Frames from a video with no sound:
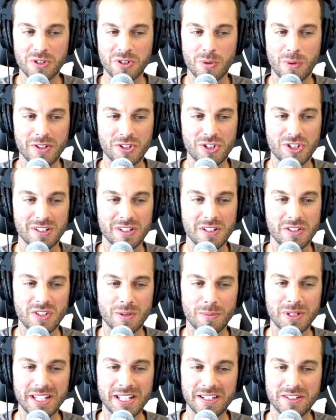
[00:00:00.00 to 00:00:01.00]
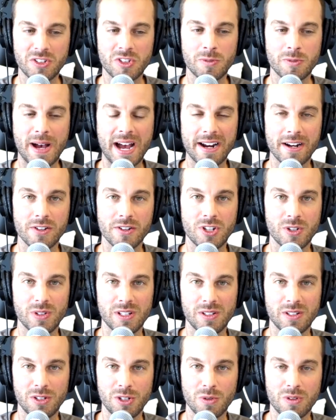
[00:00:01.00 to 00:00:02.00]
question, someone that inspires you
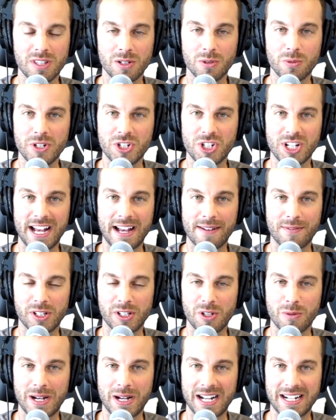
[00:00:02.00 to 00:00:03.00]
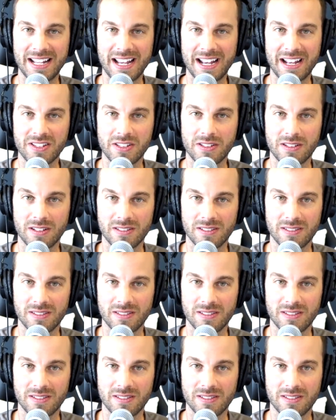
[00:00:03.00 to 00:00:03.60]
that you think we should have on the podcast.